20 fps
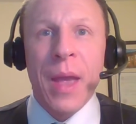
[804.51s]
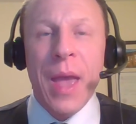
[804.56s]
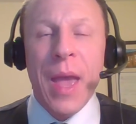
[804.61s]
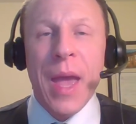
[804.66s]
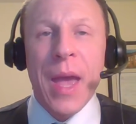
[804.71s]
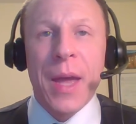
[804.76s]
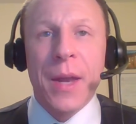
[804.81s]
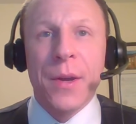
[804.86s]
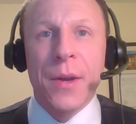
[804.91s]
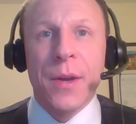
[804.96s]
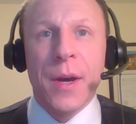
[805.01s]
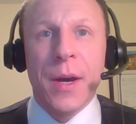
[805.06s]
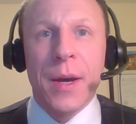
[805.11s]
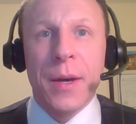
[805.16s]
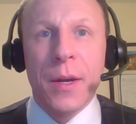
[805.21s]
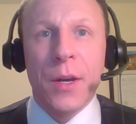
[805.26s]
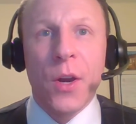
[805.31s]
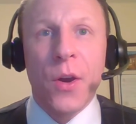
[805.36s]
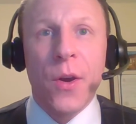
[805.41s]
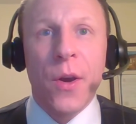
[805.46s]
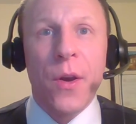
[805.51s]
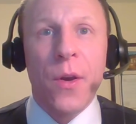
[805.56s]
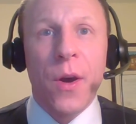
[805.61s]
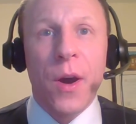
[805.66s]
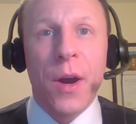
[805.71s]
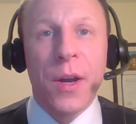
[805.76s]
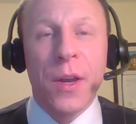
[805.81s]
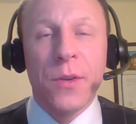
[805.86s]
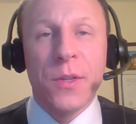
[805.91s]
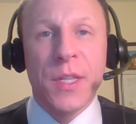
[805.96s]
And Currier
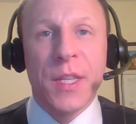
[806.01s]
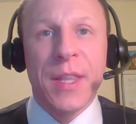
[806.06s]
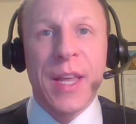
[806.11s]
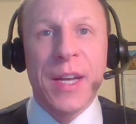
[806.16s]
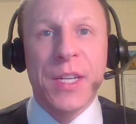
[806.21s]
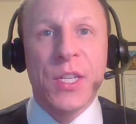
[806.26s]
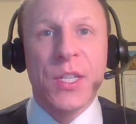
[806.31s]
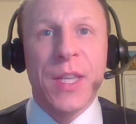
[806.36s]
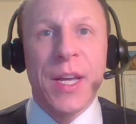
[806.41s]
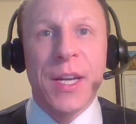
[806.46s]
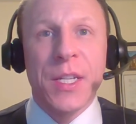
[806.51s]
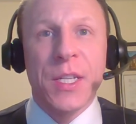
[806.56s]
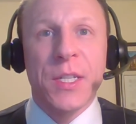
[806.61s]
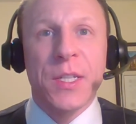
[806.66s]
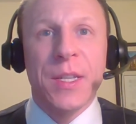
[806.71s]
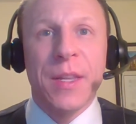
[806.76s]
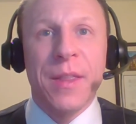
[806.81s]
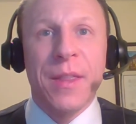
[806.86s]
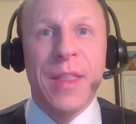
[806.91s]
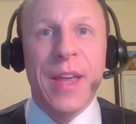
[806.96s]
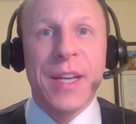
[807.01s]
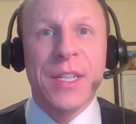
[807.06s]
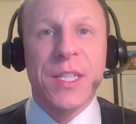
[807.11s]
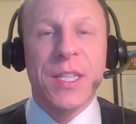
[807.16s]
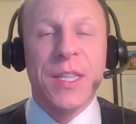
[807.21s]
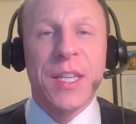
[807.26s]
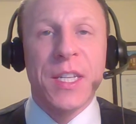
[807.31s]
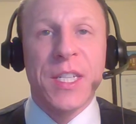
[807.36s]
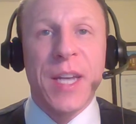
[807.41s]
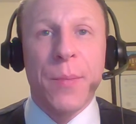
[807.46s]
argues that's
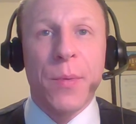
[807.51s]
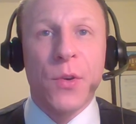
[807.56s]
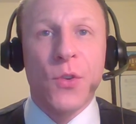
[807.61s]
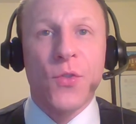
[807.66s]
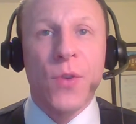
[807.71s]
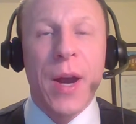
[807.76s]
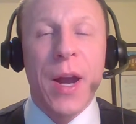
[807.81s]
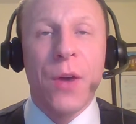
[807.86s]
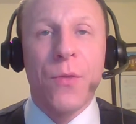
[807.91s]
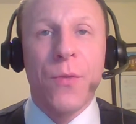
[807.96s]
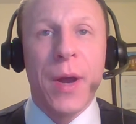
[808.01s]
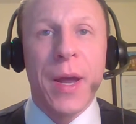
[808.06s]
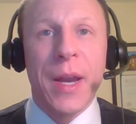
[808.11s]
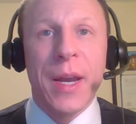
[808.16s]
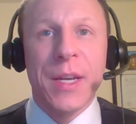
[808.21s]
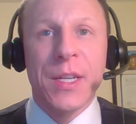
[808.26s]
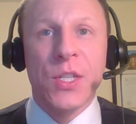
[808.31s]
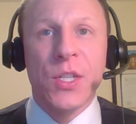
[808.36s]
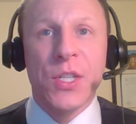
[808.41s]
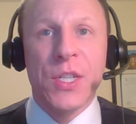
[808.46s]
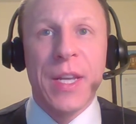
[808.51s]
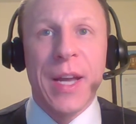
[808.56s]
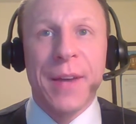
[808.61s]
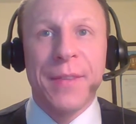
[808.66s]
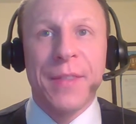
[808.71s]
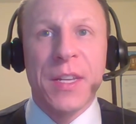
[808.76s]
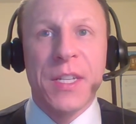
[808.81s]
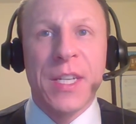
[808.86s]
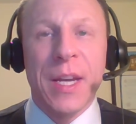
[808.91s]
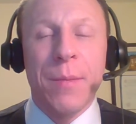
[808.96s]
the separate trial right is just
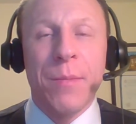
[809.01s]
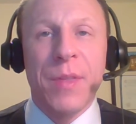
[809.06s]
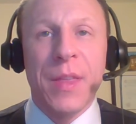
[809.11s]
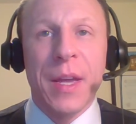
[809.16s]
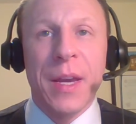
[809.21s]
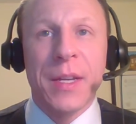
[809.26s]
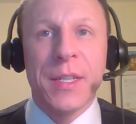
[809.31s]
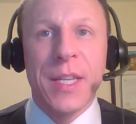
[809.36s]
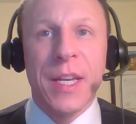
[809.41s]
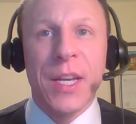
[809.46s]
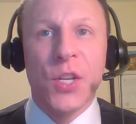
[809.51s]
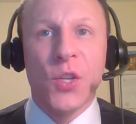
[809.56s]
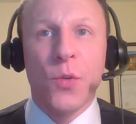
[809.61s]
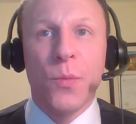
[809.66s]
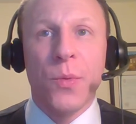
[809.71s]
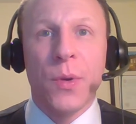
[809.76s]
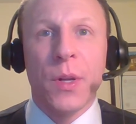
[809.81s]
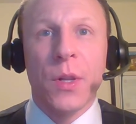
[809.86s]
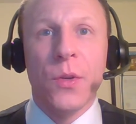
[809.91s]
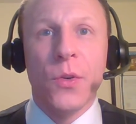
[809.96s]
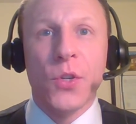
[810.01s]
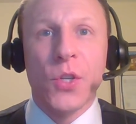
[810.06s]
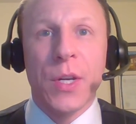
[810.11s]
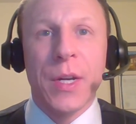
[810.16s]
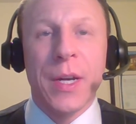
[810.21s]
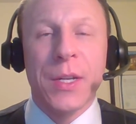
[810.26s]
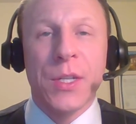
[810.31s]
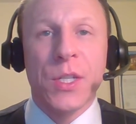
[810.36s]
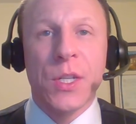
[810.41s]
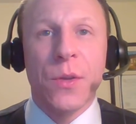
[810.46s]
not the same thing as the issue
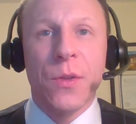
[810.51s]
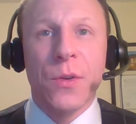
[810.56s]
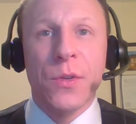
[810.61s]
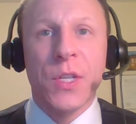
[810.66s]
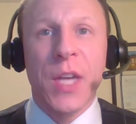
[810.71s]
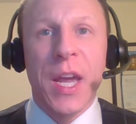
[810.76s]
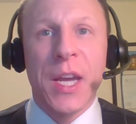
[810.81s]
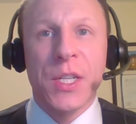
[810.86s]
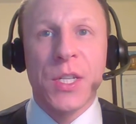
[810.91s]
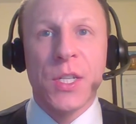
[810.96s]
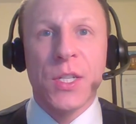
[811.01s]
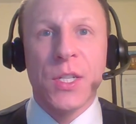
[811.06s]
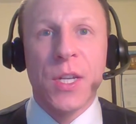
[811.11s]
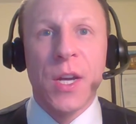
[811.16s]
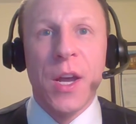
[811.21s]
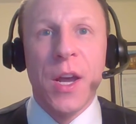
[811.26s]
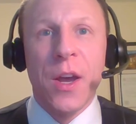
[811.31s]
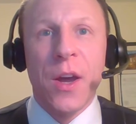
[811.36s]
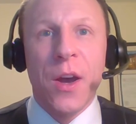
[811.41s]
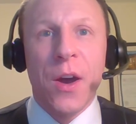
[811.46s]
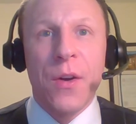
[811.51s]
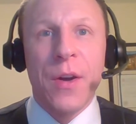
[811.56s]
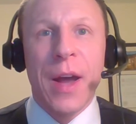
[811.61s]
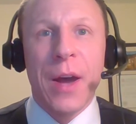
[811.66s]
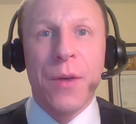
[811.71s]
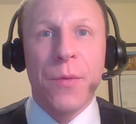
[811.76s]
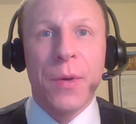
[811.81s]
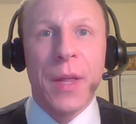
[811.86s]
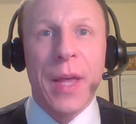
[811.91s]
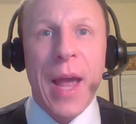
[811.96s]
preclusion, and so those cases are
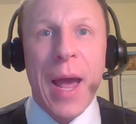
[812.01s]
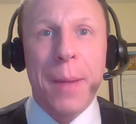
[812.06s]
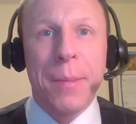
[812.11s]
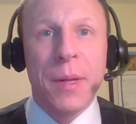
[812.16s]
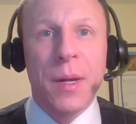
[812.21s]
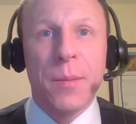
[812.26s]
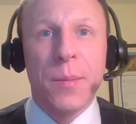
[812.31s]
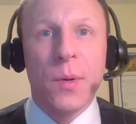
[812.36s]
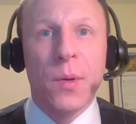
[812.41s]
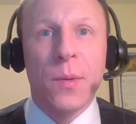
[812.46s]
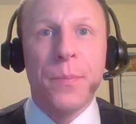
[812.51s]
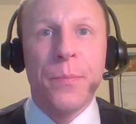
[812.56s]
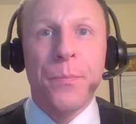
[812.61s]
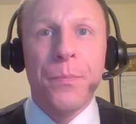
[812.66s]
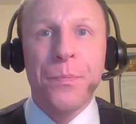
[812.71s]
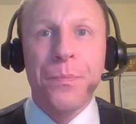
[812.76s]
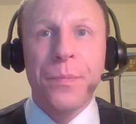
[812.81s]
not really applicable.